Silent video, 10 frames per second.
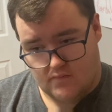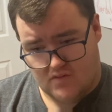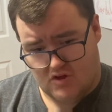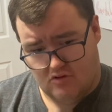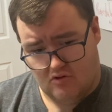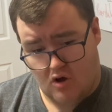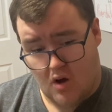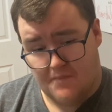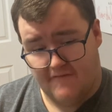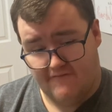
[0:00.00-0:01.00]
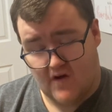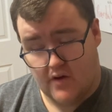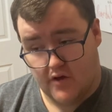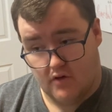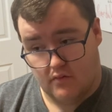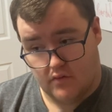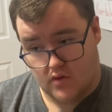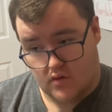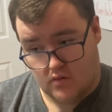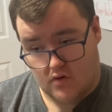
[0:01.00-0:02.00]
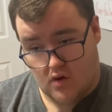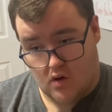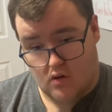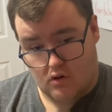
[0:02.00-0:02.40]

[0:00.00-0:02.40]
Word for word: so Carmen finally goes, Car